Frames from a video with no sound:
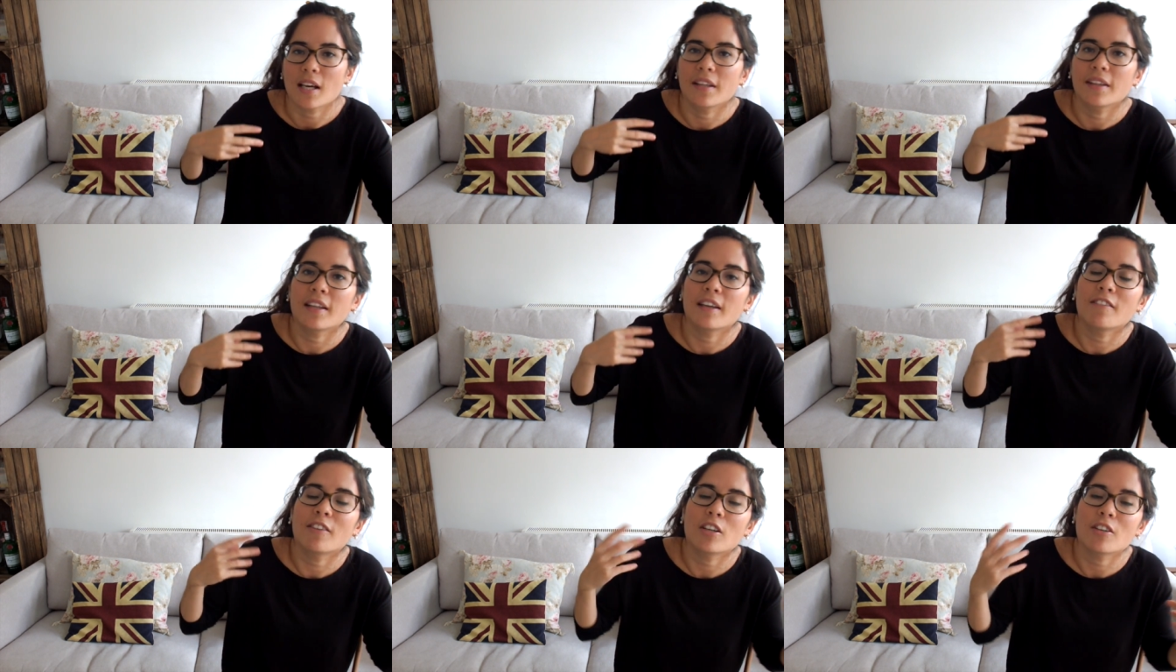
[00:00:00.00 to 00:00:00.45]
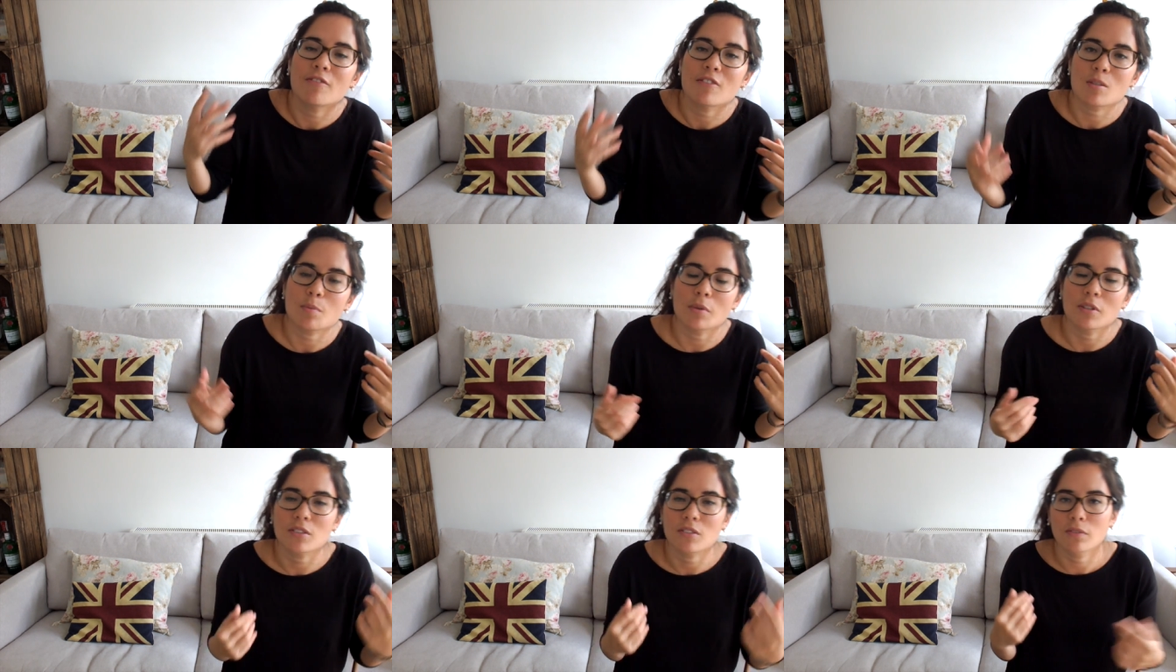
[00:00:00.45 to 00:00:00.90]
and they're only
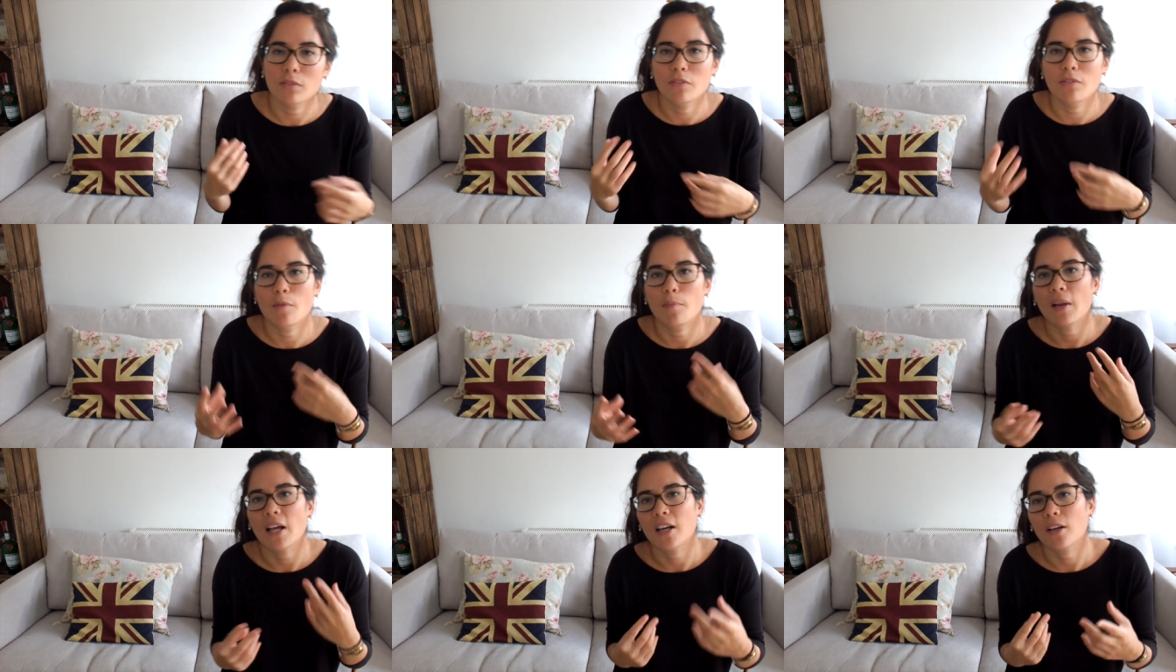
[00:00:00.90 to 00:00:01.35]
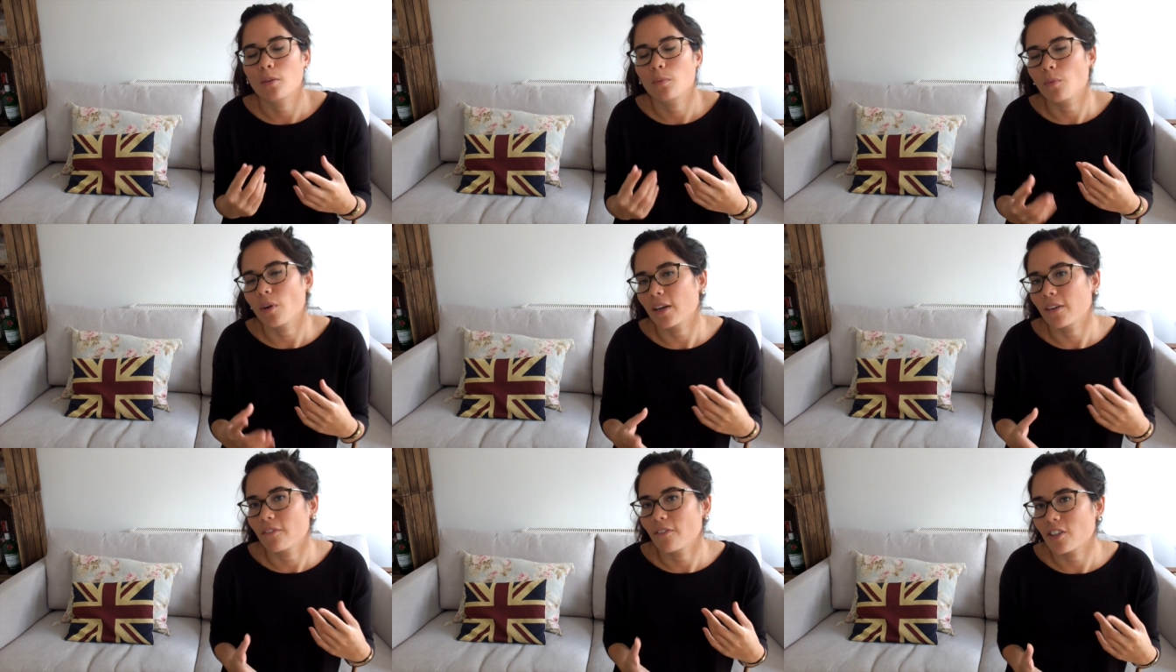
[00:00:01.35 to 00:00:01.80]
responsible for black and
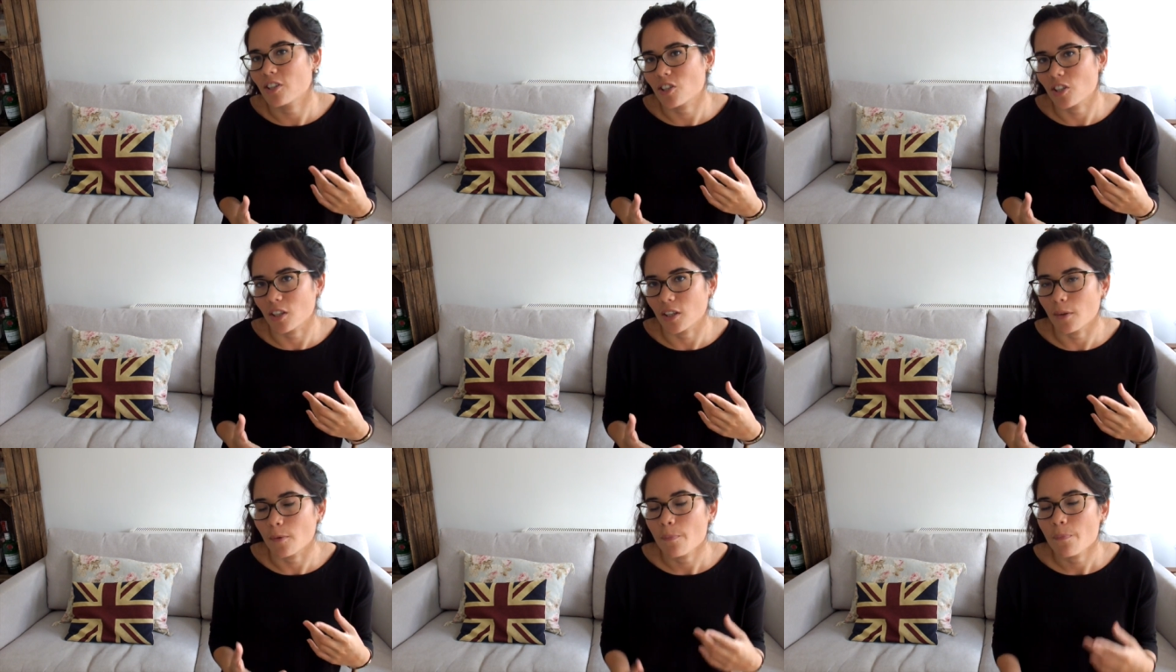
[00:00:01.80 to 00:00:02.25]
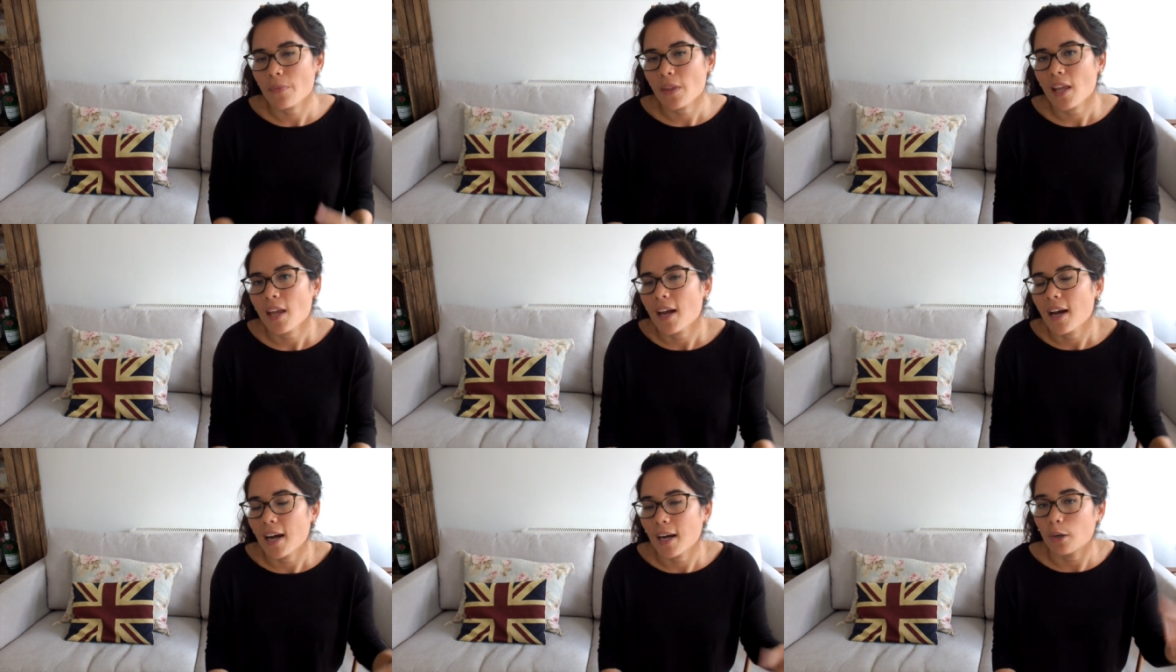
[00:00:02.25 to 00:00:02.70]
white vision.
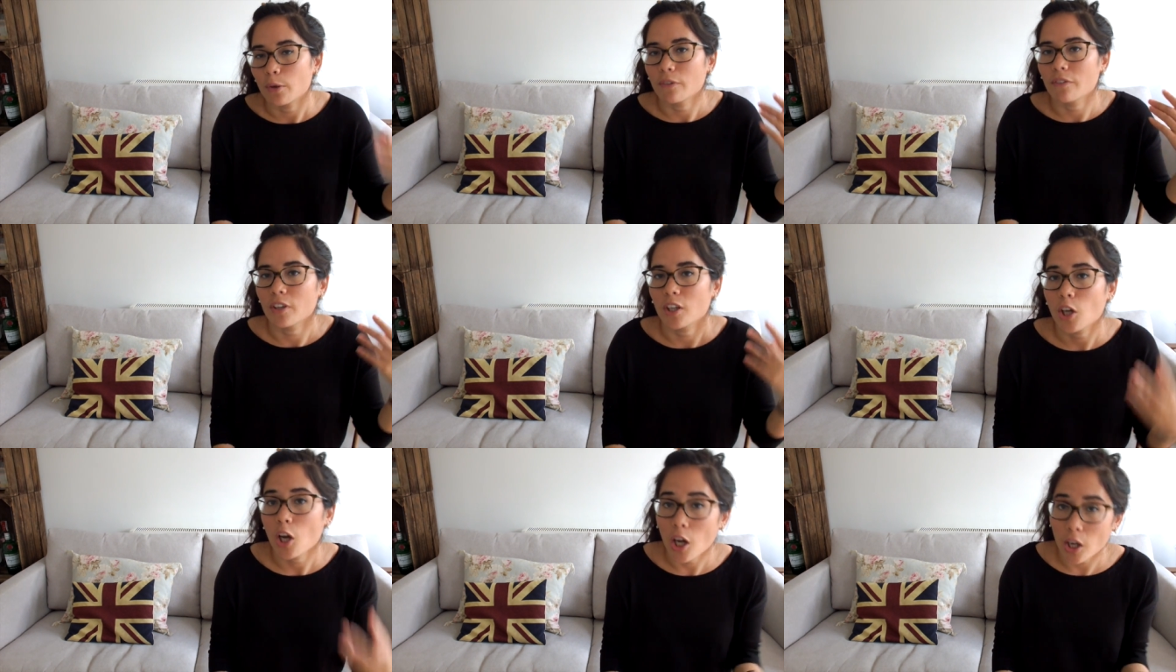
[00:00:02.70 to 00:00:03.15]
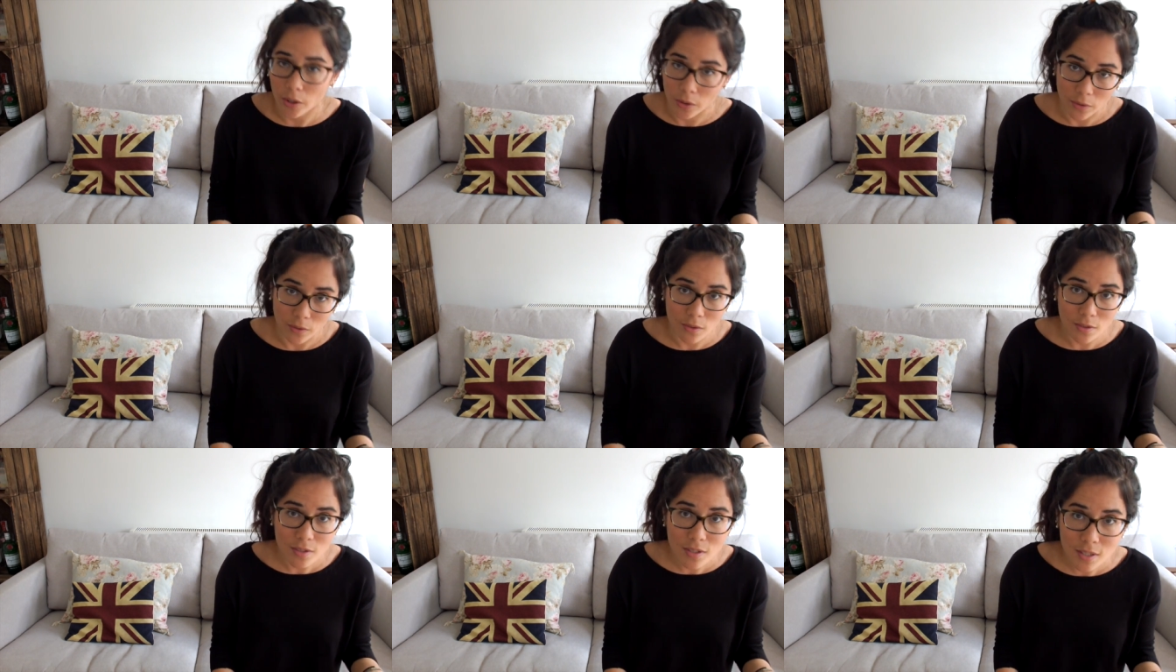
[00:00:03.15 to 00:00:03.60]
However,
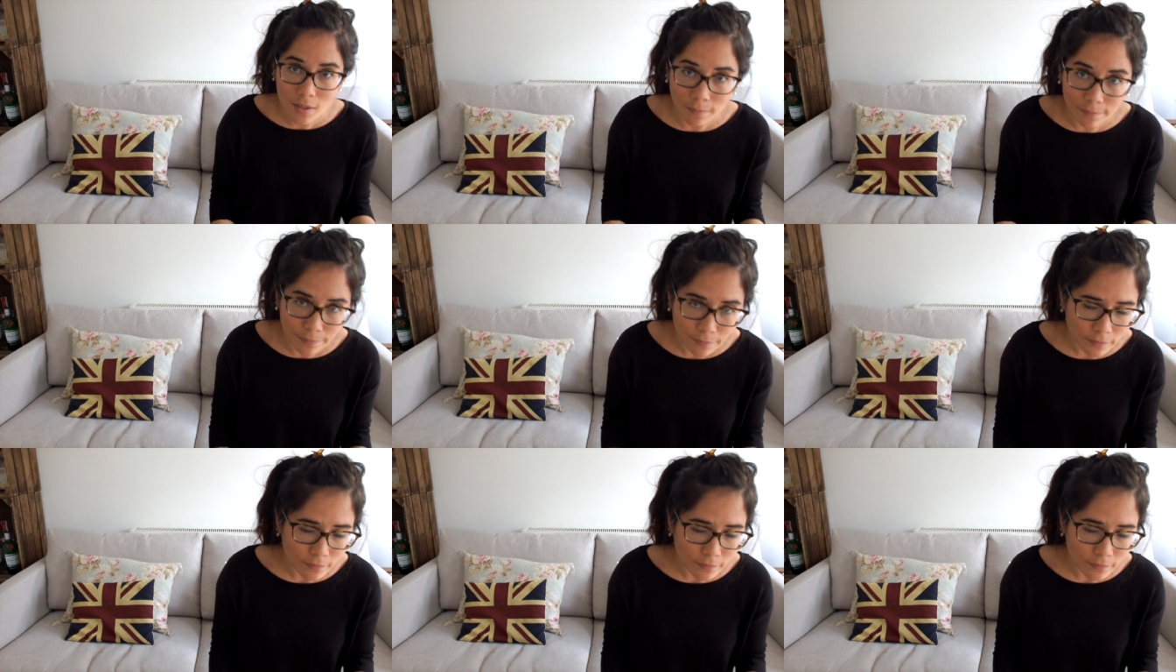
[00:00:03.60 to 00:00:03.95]
cones,